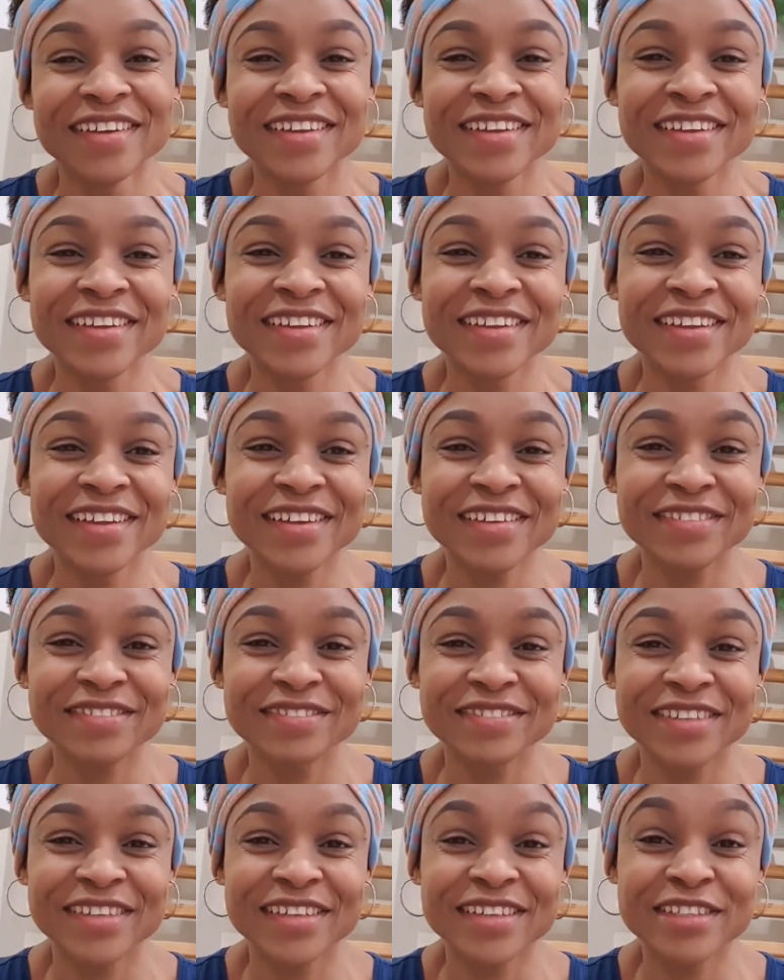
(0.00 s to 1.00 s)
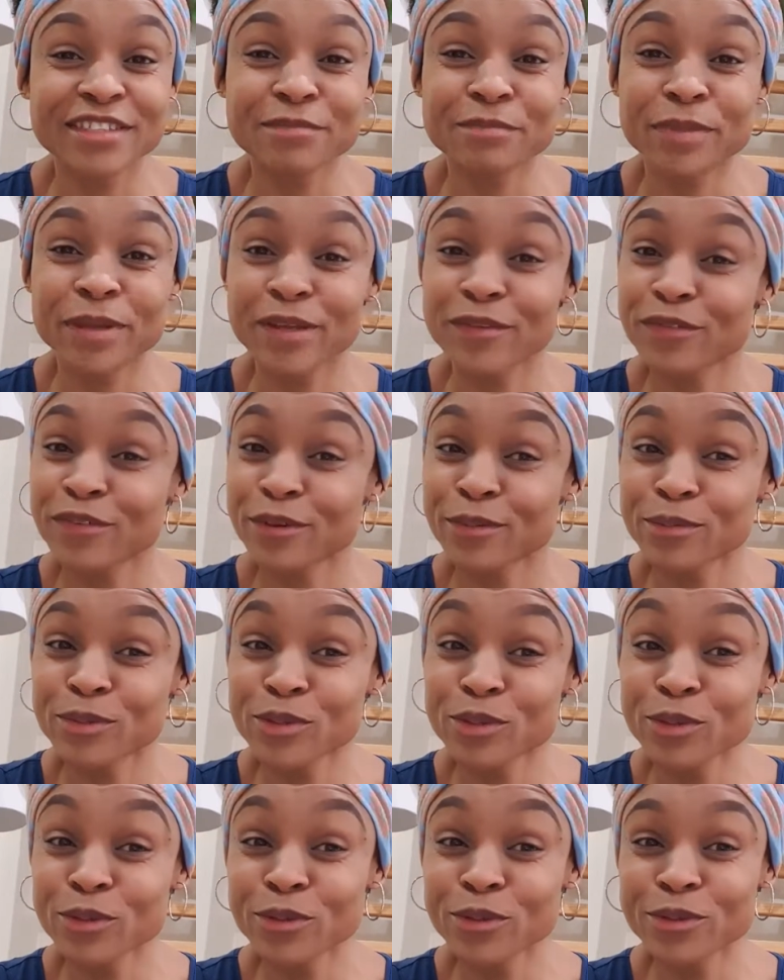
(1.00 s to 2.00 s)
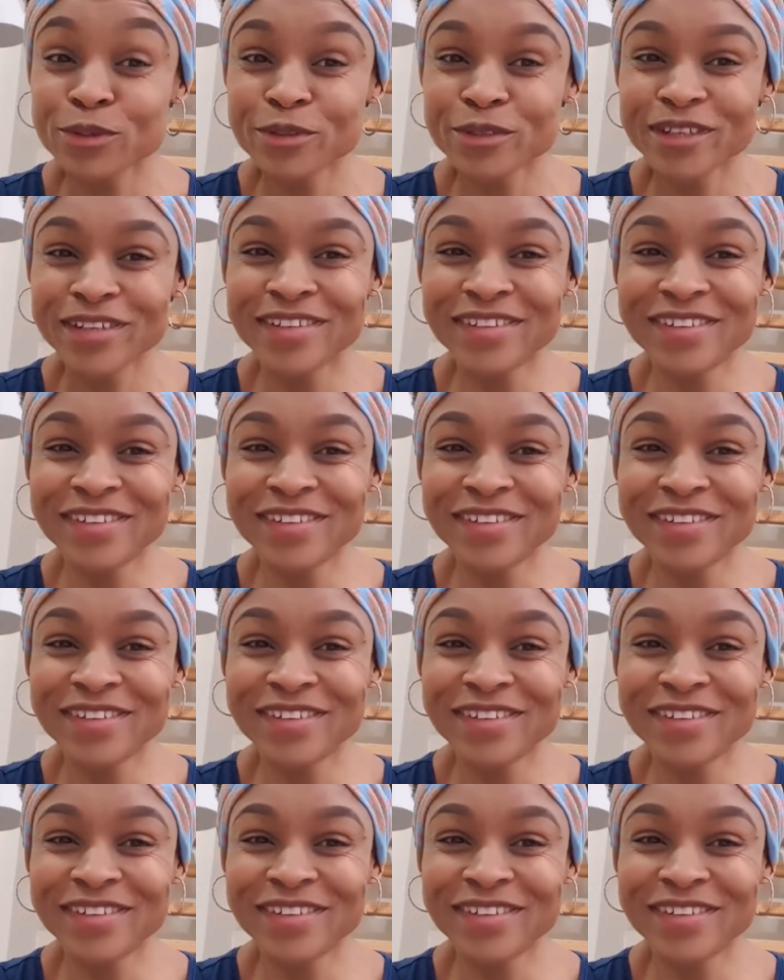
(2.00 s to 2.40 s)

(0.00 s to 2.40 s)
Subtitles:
Yeah, he's back from school.